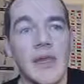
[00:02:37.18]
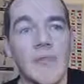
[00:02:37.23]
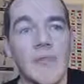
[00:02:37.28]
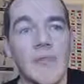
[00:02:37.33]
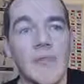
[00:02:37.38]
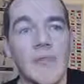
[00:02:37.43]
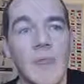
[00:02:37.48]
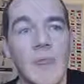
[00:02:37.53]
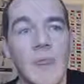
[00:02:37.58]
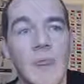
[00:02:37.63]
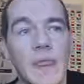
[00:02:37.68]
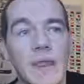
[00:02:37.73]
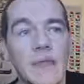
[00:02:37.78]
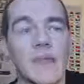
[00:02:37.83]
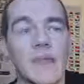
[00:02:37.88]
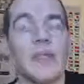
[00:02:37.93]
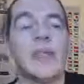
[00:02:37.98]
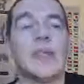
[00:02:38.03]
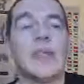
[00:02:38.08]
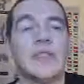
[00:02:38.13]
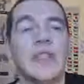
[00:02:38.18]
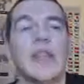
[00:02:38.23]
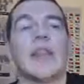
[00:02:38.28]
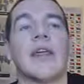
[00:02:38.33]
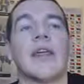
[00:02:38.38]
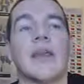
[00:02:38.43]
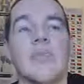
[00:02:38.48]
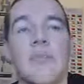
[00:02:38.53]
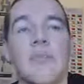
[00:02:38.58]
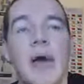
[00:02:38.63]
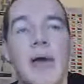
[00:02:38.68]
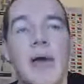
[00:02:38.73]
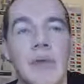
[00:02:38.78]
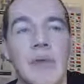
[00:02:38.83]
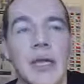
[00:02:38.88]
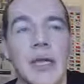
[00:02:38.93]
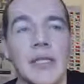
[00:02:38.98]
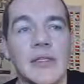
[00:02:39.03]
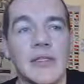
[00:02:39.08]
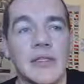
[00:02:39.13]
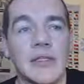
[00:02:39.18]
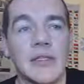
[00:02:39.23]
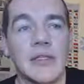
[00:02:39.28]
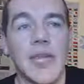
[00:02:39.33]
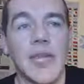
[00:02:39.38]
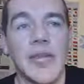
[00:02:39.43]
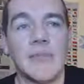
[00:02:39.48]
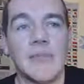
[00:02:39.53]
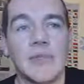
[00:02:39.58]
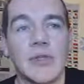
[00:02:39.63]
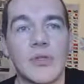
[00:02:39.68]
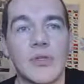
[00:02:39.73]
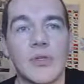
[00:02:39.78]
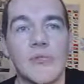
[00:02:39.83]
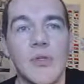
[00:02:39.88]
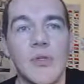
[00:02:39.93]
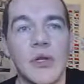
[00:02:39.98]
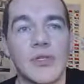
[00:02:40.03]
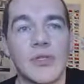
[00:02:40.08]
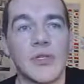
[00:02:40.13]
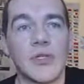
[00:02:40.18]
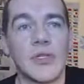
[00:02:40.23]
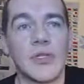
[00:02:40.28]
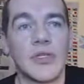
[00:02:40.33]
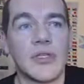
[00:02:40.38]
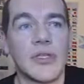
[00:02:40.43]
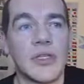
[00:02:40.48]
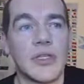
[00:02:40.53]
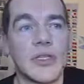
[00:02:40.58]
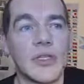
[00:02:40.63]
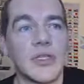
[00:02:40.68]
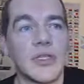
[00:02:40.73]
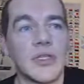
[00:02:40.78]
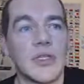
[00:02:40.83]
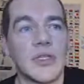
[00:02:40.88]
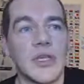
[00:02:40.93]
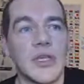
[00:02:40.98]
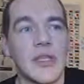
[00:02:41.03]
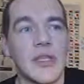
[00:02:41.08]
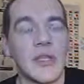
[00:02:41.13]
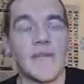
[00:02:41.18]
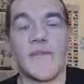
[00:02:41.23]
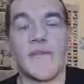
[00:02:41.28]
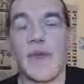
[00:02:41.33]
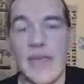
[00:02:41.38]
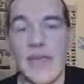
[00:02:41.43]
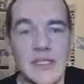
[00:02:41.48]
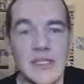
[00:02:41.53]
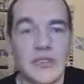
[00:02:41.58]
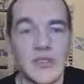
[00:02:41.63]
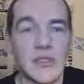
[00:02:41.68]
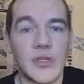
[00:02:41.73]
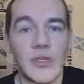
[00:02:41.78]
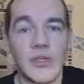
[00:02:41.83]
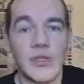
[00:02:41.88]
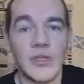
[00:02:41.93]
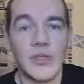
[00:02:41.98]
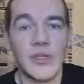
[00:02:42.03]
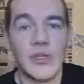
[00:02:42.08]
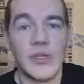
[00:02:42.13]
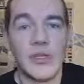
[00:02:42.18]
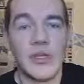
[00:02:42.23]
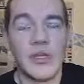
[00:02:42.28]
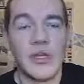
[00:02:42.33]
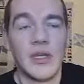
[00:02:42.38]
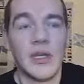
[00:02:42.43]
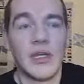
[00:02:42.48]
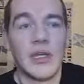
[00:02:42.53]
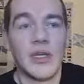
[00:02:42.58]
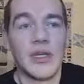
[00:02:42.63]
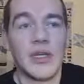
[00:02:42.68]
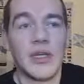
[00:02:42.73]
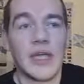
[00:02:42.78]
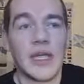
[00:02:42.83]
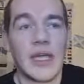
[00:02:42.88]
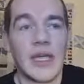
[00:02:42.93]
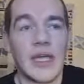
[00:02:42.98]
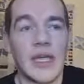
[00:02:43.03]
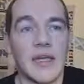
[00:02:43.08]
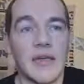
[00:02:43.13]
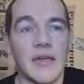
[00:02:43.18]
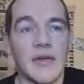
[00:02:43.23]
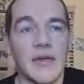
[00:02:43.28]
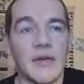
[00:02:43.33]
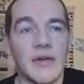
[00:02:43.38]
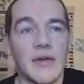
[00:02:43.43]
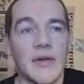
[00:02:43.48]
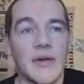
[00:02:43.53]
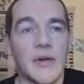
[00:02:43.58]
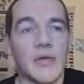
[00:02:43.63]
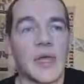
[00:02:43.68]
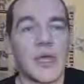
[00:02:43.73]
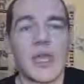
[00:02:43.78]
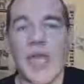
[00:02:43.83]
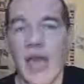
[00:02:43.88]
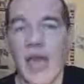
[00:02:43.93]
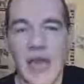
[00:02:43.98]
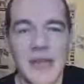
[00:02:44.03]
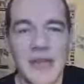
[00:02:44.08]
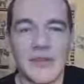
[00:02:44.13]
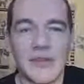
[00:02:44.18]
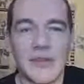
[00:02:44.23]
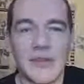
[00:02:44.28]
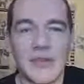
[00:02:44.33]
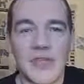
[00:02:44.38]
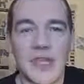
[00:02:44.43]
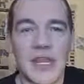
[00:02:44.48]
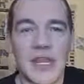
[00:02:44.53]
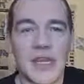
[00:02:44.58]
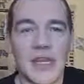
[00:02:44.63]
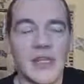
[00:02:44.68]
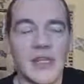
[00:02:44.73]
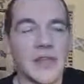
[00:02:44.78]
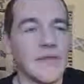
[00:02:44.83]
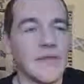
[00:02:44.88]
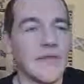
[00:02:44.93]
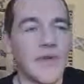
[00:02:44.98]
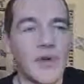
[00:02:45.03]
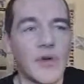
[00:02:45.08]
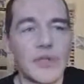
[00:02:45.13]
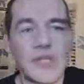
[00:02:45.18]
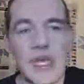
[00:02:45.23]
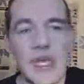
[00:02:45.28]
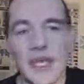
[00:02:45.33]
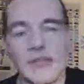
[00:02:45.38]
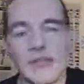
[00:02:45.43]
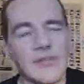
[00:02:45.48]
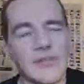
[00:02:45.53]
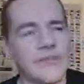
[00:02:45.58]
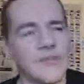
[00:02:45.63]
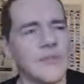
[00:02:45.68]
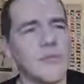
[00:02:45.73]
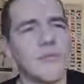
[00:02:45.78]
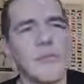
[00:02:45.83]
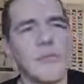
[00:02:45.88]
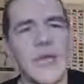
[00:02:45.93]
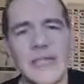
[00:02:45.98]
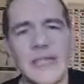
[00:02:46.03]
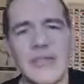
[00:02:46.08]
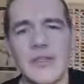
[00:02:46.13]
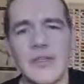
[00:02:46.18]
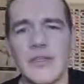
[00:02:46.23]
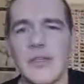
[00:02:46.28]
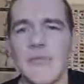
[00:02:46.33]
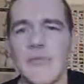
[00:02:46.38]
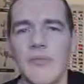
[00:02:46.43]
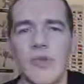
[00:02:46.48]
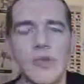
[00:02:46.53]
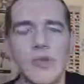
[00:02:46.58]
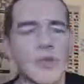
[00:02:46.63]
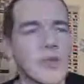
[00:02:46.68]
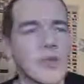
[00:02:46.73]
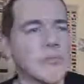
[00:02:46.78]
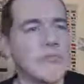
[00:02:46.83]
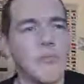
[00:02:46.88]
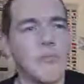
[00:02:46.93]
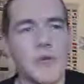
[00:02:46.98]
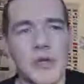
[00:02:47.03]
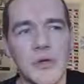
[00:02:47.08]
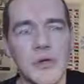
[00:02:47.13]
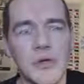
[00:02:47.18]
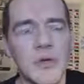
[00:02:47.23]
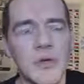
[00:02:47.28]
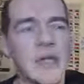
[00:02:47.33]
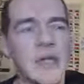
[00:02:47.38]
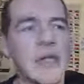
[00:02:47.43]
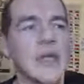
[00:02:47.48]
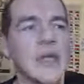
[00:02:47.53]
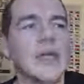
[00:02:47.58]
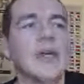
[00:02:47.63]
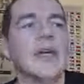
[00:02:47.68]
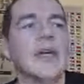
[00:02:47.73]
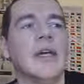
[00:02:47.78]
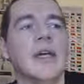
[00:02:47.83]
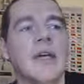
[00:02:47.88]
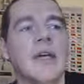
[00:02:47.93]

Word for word: Um, the the reason I like Batman games so much is it's the uh, the fighting's good. Uh, all the characters are in it, the voice acting tremendous, the music brilliant.